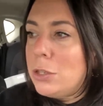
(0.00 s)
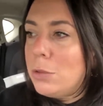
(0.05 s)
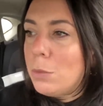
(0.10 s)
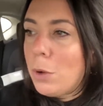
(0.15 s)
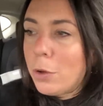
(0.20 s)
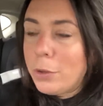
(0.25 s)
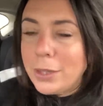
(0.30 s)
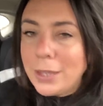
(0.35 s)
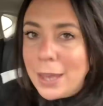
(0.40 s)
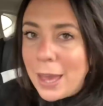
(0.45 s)

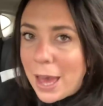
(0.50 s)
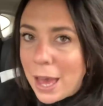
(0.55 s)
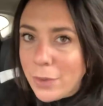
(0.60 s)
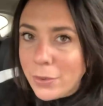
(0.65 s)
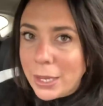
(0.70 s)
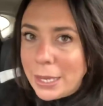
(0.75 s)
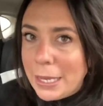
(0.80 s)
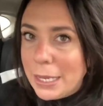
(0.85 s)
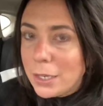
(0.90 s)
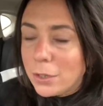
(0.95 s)
you only
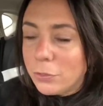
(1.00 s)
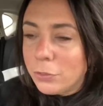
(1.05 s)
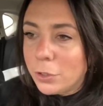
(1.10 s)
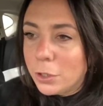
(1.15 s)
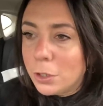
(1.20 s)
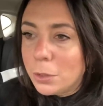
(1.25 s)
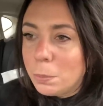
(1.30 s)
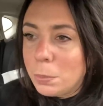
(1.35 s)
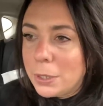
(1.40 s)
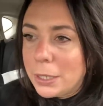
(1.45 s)
have a
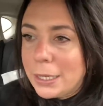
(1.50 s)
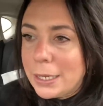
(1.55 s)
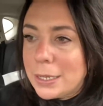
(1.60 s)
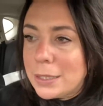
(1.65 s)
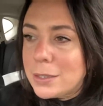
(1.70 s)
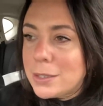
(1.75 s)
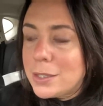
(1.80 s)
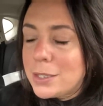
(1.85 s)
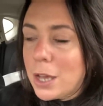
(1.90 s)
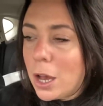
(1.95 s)
handful of plants.